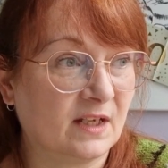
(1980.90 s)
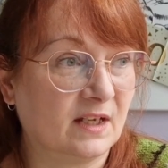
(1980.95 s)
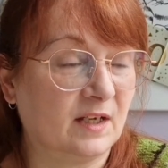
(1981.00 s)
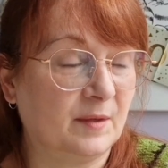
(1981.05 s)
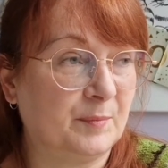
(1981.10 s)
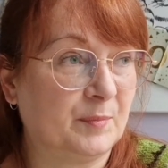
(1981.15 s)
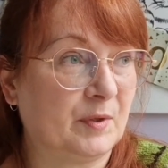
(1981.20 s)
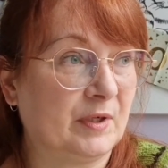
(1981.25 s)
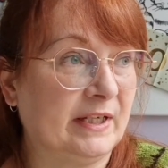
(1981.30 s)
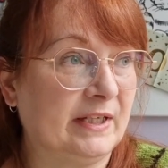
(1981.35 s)

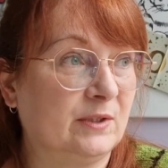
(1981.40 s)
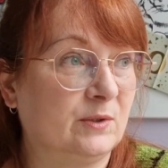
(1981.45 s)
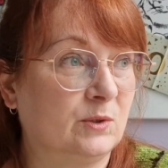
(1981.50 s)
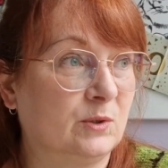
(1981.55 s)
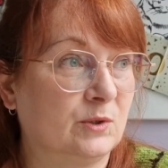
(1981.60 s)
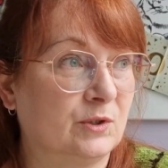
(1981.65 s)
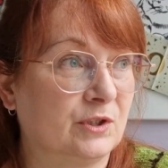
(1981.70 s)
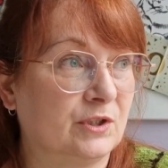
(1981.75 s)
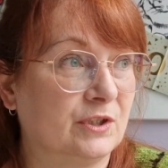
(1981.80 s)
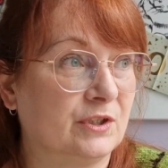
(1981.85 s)
I
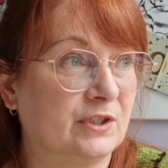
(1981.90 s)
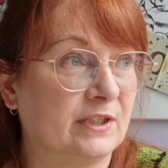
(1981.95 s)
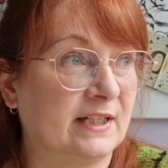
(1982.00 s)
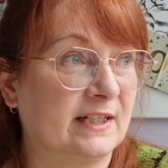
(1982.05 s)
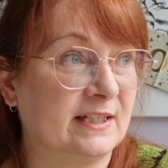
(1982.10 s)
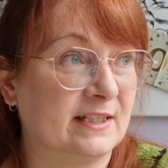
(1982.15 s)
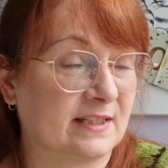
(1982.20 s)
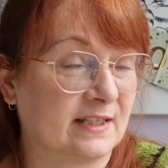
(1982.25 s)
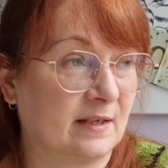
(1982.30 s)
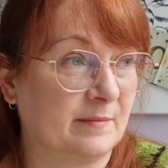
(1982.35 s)
pre-ordered,
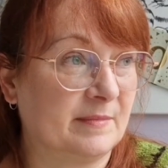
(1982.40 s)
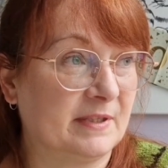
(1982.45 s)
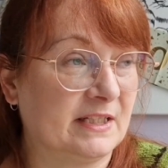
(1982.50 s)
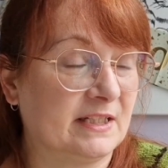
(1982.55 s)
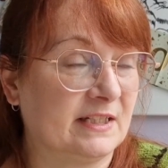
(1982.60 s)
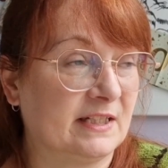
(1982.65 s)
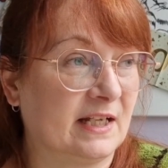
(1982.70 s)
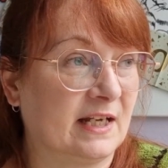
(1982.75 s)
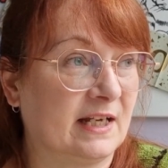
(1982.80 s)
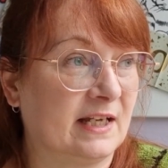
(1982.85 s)
and it's coming
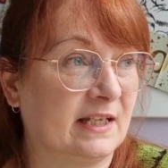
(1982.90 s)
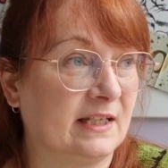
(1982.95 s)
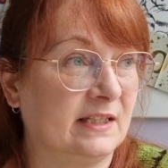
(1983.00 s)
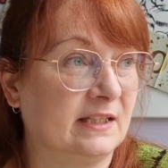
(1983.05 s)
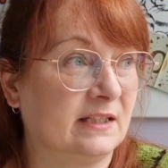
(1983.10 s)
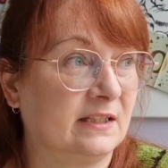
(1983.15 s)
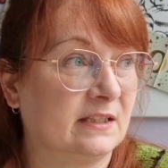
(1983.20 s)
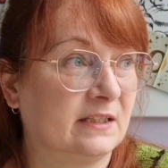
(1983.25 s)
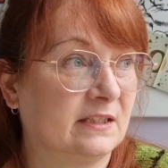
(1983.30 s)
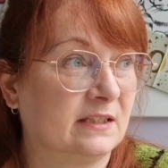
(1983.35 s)

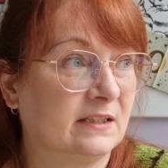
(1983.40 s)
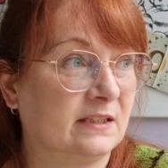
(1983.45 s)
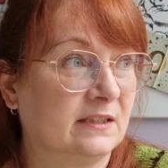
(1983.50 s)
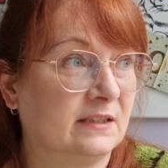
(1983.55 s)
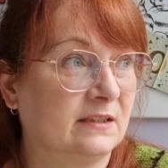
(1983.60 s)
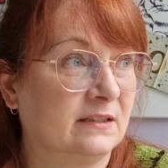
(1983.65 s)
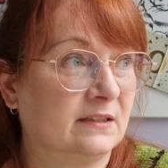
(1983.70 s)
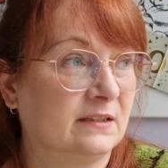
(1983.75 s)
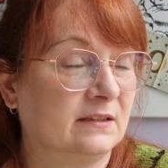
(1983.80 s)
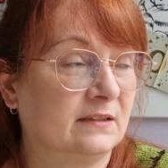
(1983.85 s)
today.
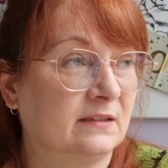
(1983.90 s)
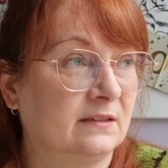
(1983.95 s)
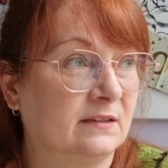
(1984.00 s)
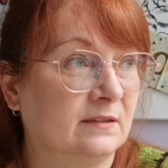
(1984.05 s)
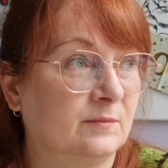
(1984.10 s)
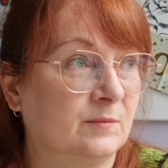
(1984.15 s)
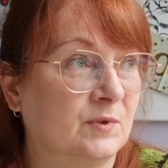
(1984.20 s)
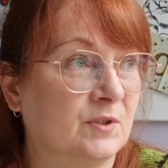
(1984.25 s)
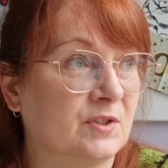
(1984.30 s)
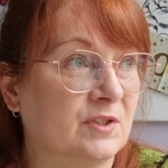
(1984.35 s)

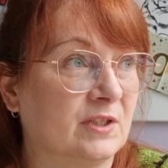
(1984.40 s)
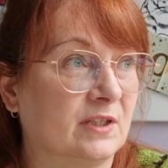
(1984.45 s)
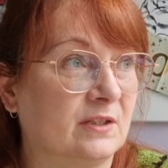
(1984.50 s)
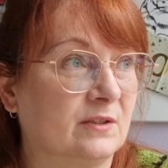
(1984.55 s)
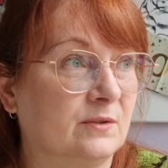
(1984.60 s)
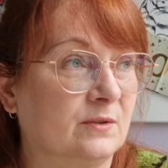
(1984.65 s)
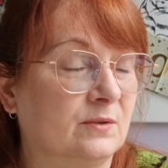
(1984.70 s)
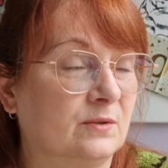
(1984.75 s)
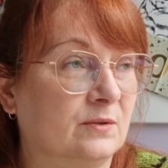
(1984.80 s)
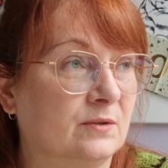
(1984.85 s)
What's it
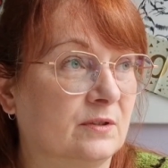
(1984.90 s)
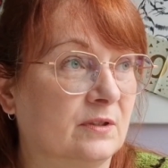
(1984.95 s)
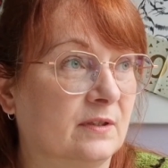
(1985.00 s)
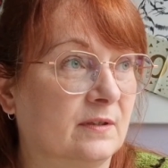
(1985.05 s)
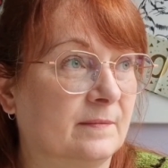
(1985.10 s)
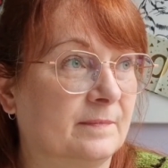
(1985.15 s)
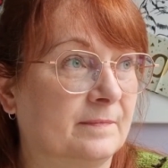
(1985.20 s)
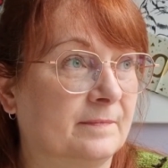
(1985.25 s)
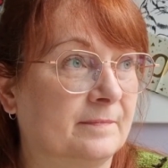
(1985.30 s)
called?